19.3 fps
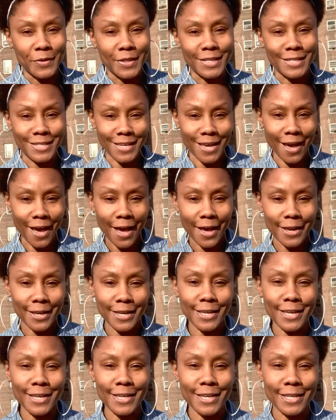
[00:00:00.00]
this guy,
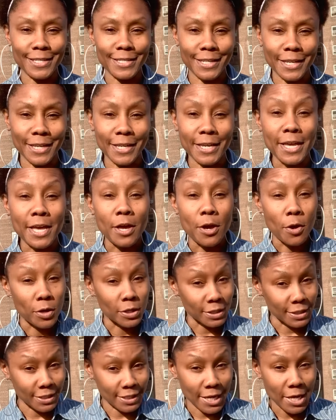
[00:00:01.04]
he is a
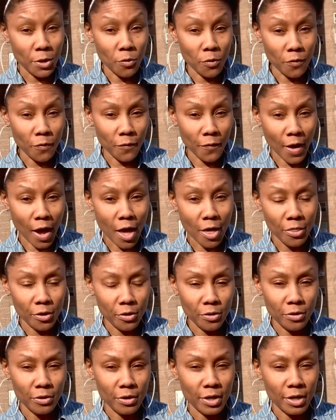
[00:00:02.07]
single
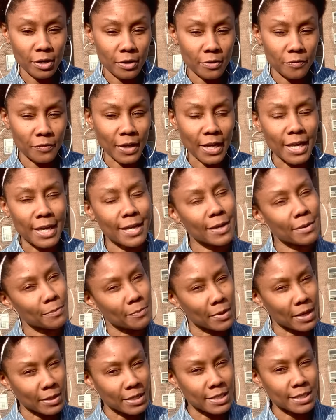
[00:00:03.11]
father of like,
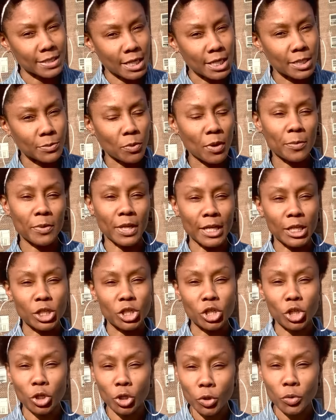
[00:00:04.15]
his son is probably like
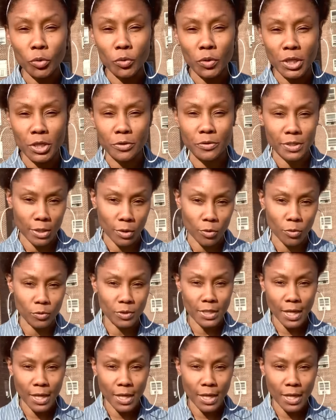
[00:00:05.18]
two years old